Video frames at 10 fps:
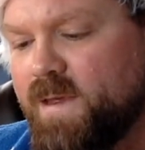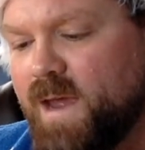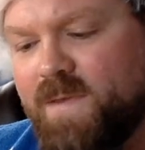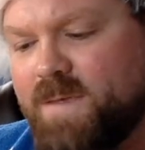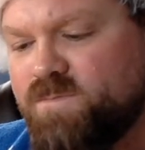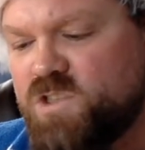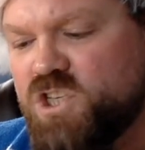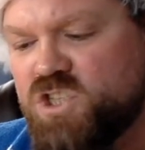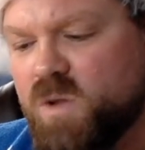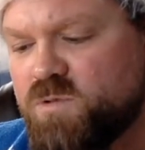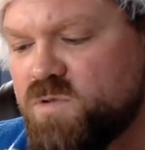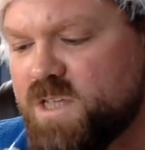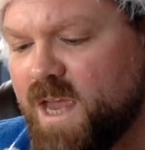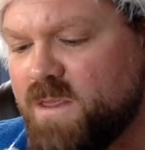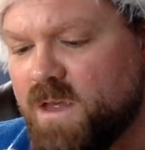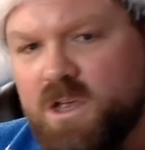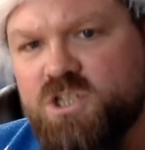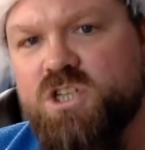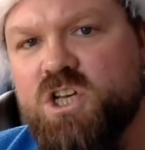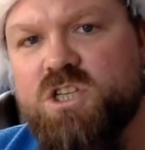And then she stopped altogether.
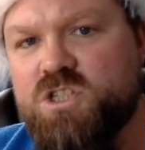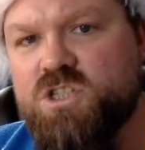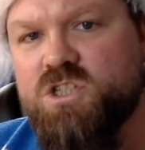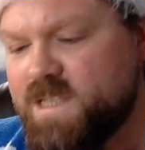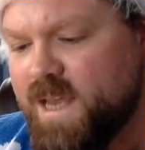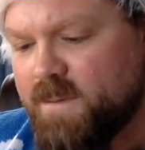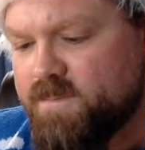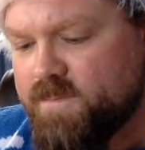She just stopped singing.